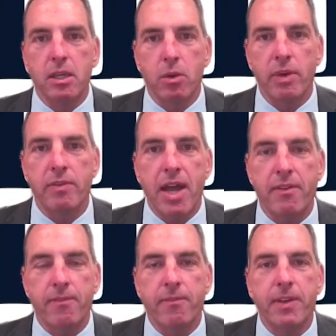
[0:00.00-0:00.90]
We've
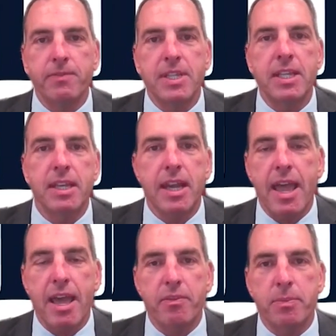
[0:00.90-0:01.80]
got
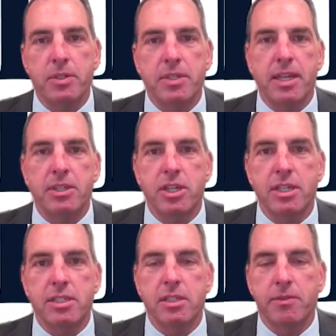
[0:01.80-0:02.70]
15.5%
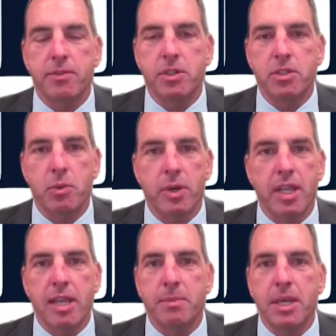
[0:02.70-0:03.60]
just in the first
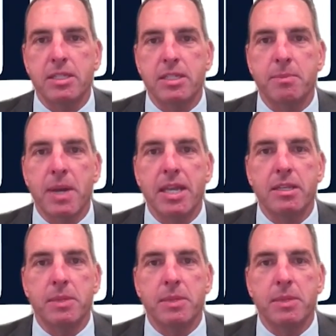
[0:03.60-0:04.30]
28 months of the Biden